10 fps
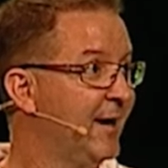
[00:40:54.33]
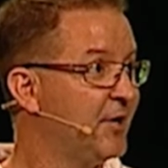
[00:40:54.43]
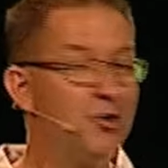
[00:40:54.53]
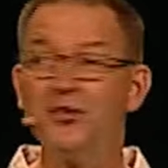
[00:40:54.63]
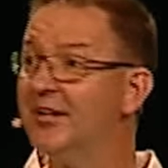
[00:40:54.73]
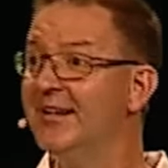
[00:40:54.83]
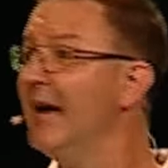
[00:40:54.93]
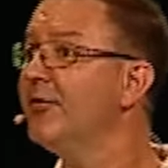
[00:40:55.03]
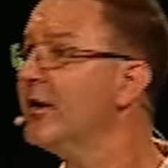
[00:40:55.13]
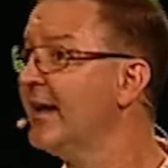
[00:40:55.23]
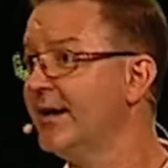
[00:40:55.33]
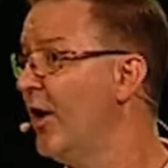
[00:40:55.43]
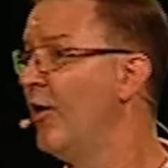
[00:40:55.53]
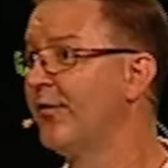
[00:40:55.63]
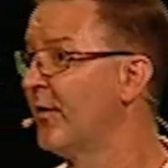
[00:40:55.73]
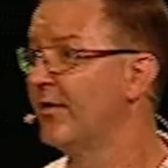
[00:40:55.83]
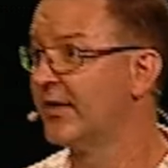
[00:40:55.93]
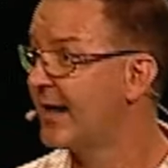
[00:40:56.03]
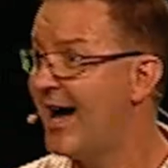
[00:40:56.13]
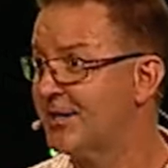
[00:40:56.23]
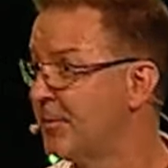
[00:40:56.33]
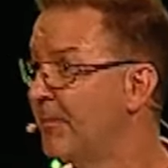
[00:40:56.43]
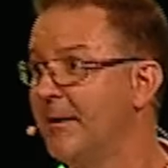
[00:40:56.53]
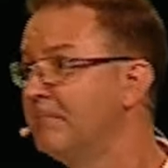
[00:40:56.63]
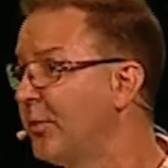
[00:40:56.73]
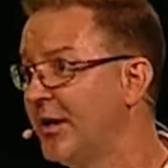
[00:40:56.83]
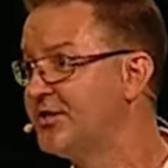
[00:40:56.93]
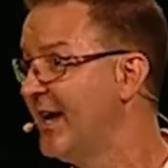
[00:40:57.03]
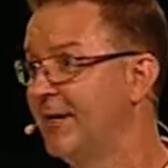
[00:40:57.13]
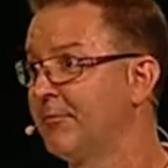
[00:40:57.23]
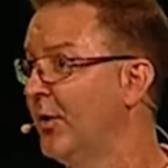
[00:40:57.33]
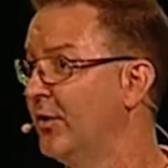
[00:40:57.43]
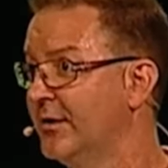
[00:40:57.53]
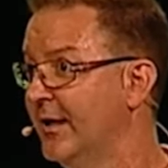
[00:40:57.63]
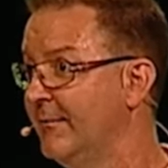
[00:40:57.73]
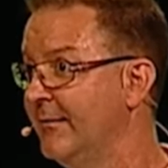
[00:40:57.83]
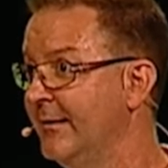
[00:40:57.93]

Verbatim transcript: And you should never get over the gospel being preached and proclaimed.